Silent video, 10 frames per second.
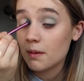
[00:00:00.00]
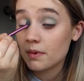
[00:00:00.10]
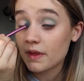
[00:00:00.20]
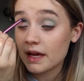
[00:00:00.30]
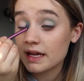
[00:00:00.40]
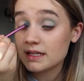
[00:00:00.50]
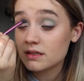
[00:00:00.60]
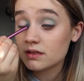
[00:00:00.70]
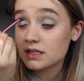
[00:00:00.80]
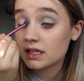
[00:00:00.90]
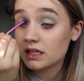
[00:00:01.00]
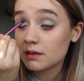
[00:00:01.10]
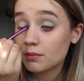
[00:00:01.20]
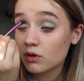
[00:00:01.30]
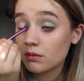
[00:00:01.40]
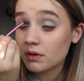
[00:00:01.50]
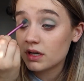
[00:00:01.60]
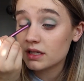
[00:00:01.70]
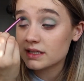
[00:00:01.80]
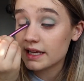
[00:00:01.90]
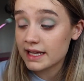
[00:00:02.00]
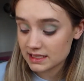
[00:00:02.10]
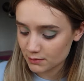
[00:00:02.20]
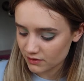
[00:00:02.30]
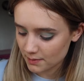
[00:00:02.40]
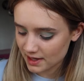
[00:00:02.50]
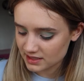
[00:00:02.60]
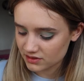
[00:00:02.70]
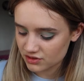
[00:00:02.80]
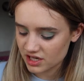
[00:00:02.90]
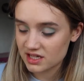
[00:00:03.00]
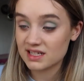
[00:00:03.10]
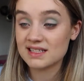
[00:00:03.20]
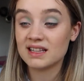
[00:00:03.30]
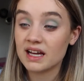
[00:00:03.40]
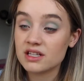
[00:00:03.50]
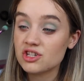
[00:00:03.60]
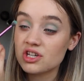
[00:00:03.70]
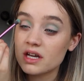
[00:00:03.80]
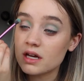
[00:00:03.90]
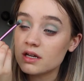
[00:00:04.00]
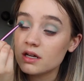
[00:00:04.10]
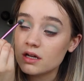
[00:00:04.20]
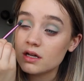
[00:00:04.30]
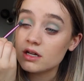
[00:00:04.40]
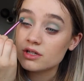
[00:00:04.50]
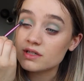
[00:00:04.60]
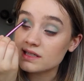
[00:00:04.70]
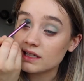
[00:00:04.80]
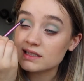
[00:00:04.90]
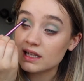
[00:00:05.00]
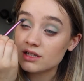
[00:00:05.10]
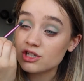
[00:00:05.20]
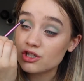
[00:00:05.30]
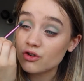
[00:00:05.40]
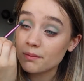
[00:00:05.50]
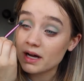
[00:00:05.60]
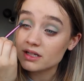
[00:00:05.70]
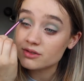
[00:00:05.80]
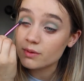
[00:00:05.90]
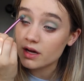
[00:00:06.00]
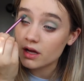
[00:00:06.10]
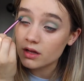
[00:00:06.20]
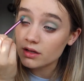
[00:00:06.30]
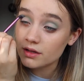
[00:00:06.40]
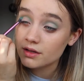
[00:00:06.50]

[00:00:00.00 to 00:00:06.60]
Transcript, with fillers: But that is understandable because it is more of a pastel shade and it's a lighter shade, so it's less likely to show up as well.